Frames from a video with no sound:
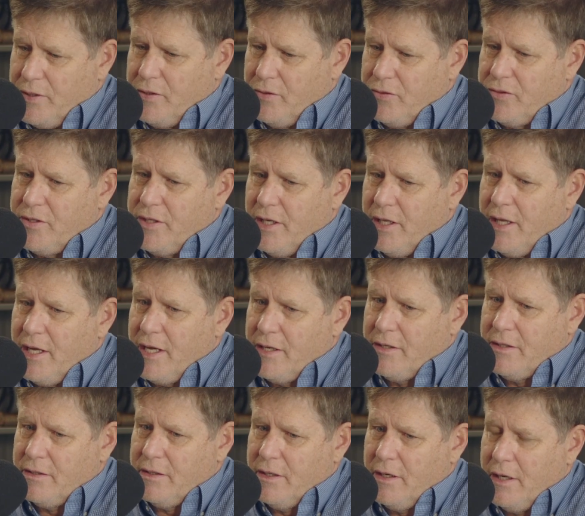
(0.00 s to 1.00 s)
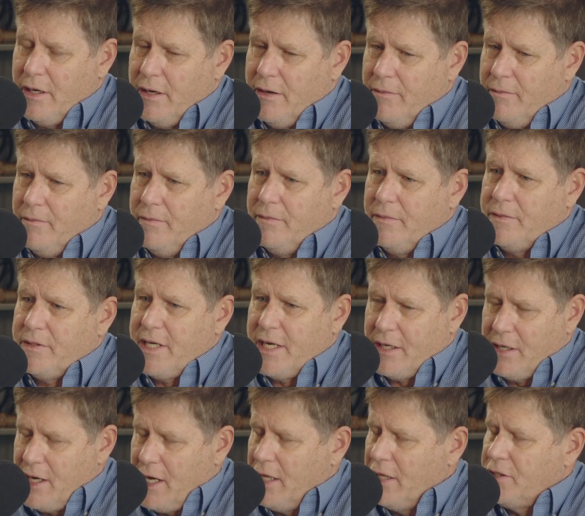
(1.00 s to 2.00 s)
we do see a lot of
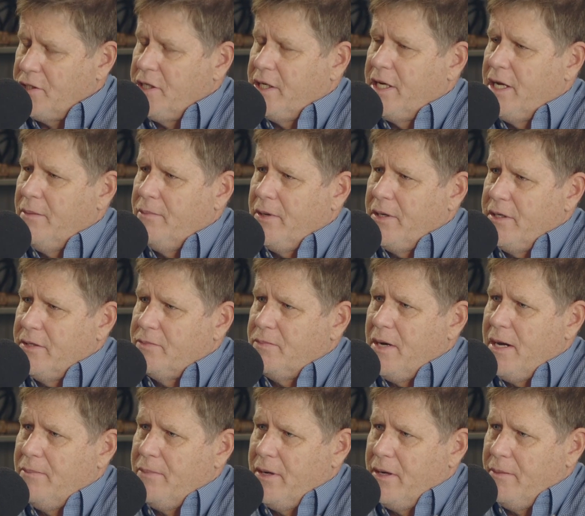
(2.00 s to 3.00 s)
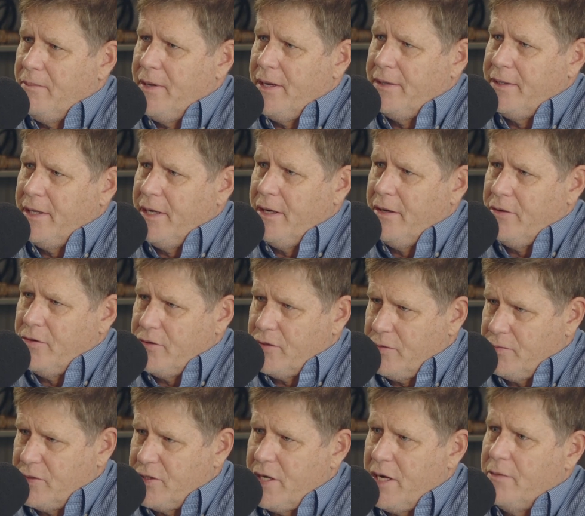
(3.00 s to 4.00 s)
technology companies popping up out there. There's
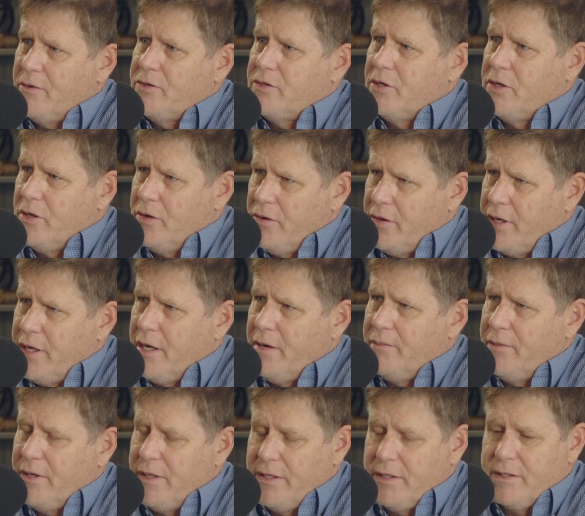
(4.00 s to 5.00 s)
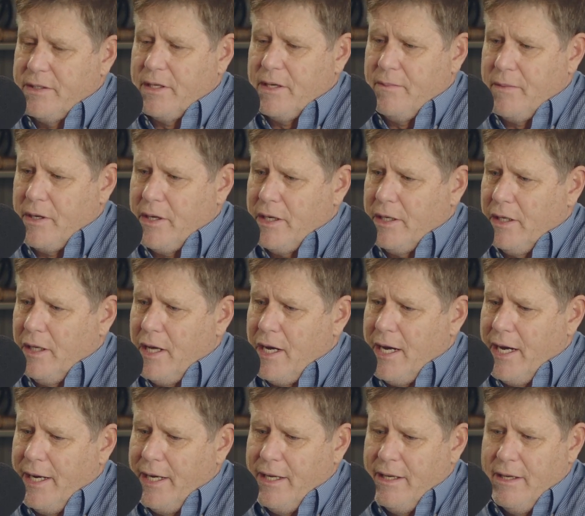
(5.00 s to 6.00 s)
some cybersecurity companies coming
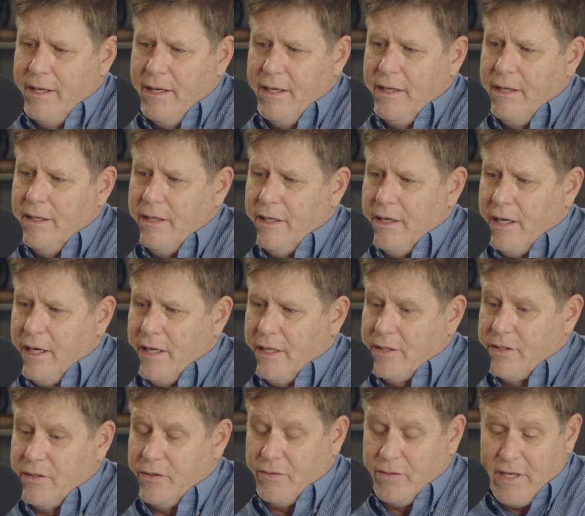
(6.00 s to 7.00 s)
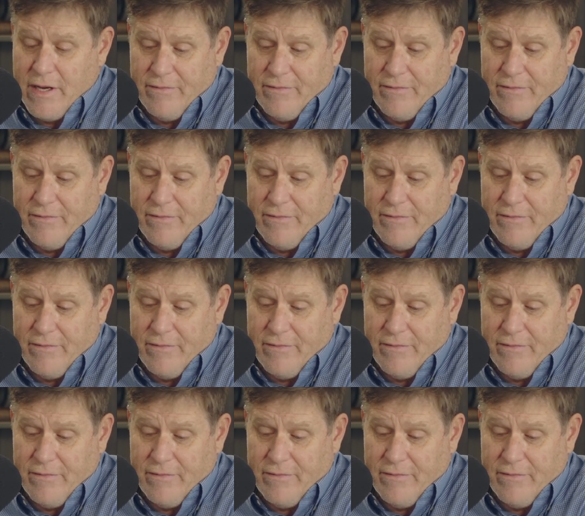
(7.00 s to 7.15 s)
online. So